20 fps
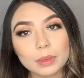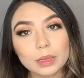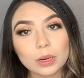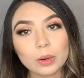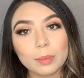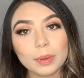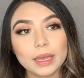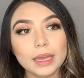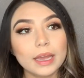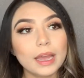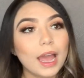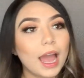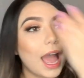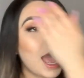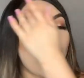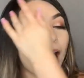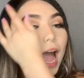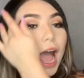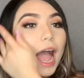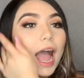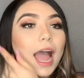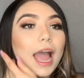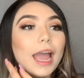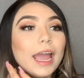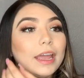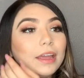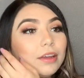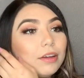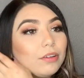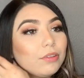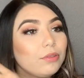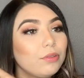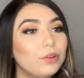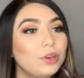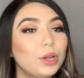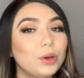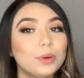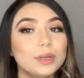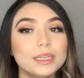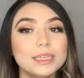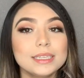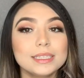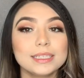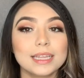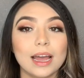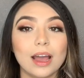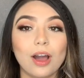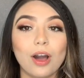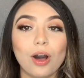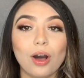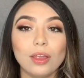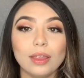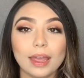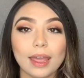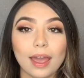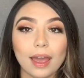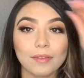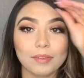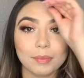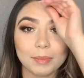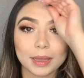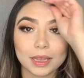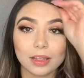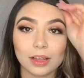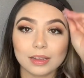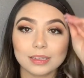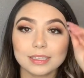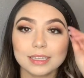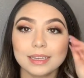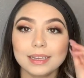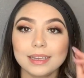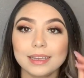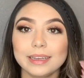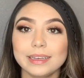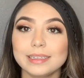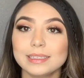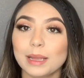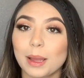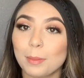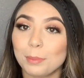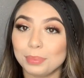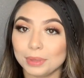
a little bit. I noticed that all I have in my closet is